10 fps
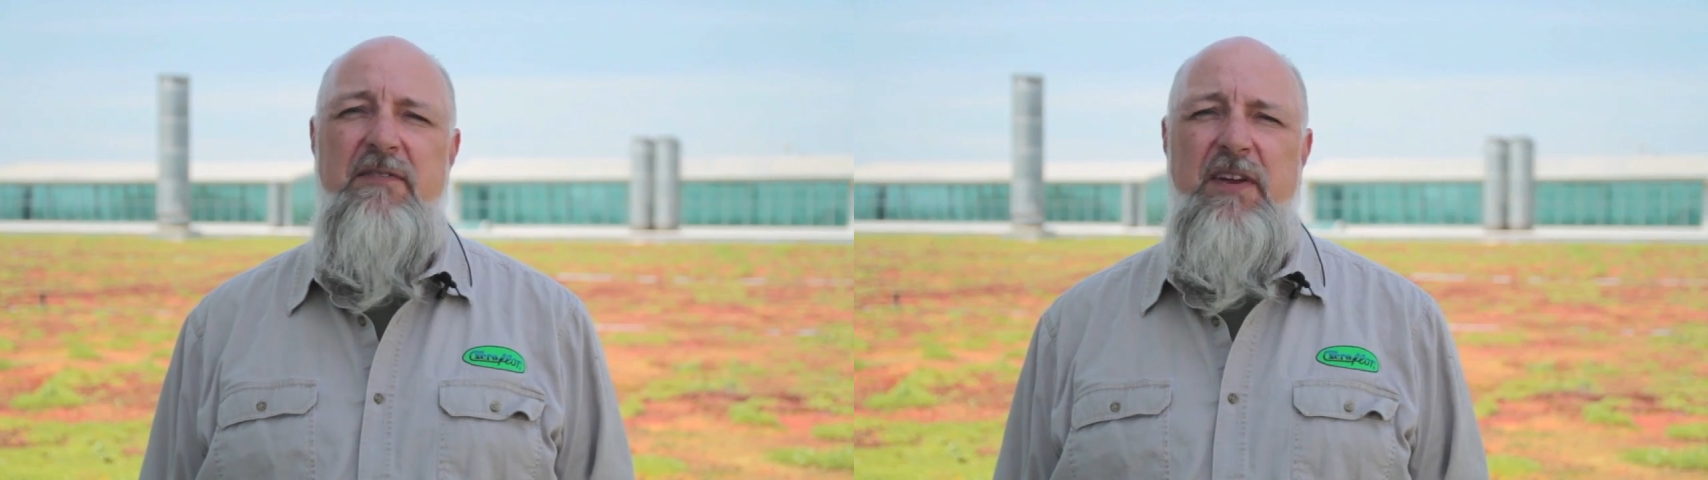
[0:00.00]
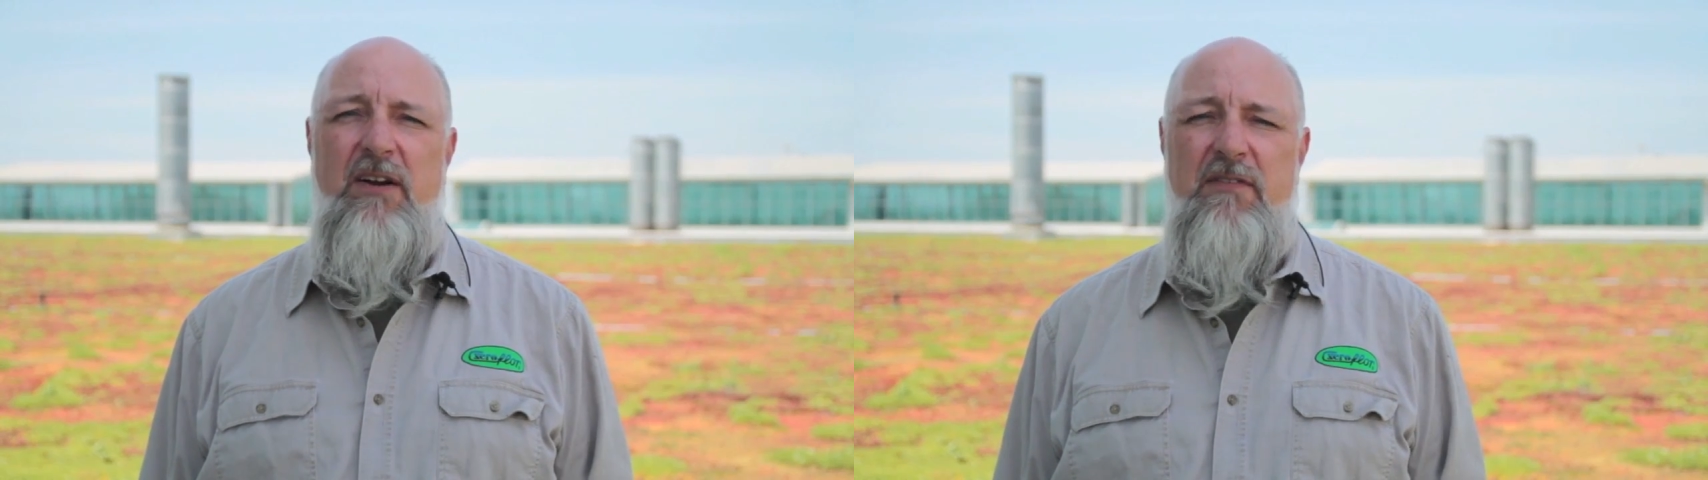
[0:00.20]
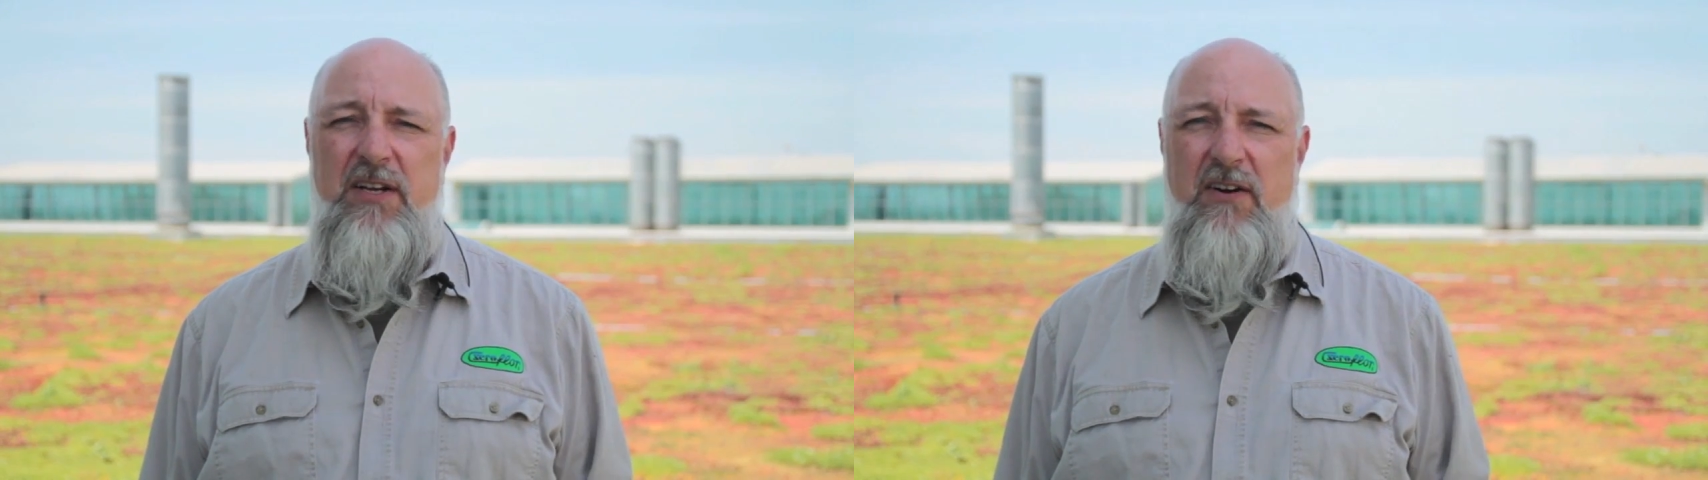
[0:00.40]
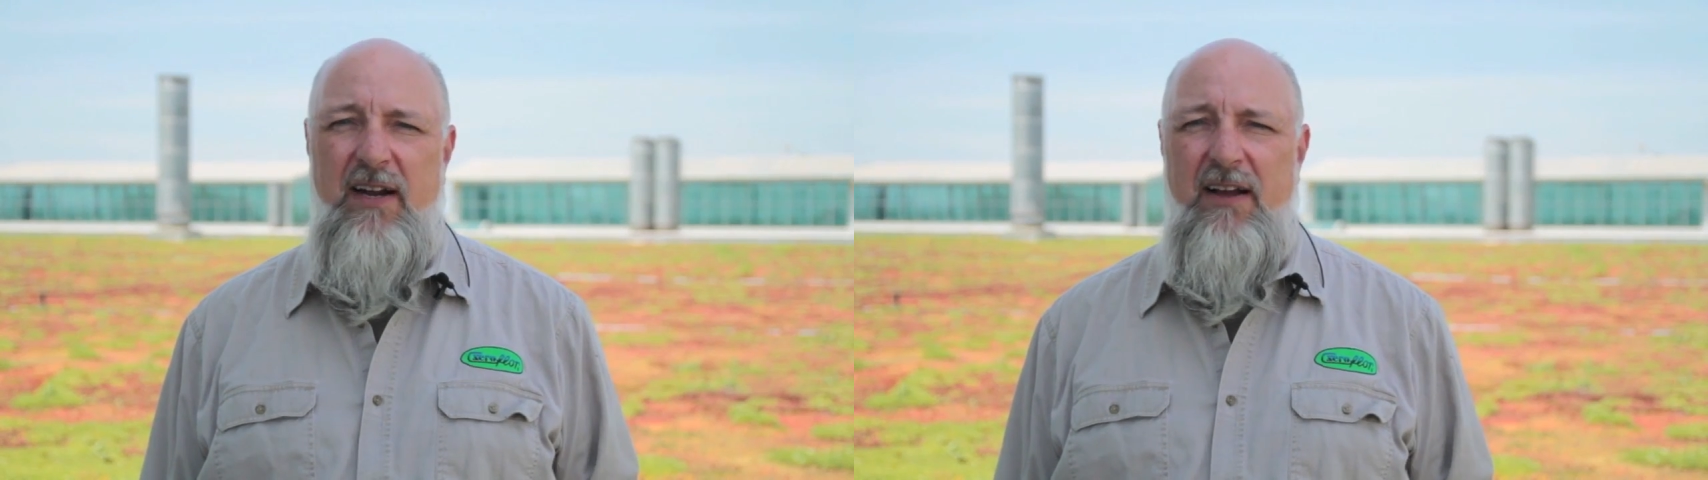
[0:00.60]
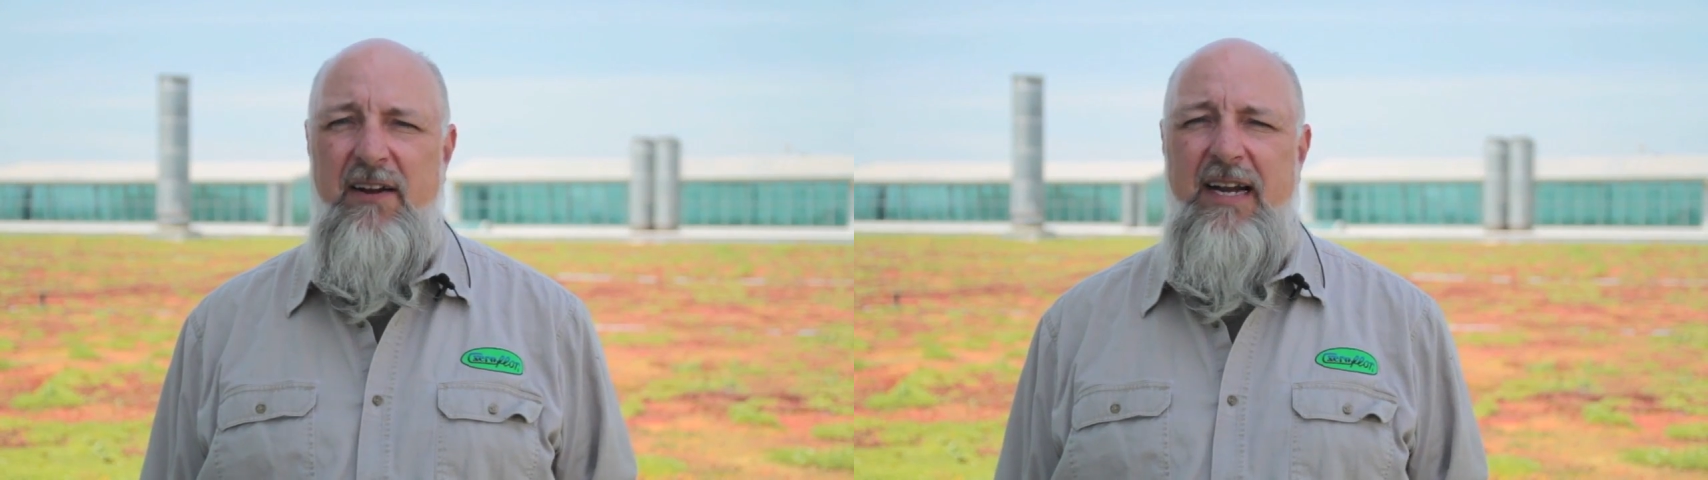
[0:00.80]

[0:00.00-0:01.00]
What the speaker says: feet off the ground,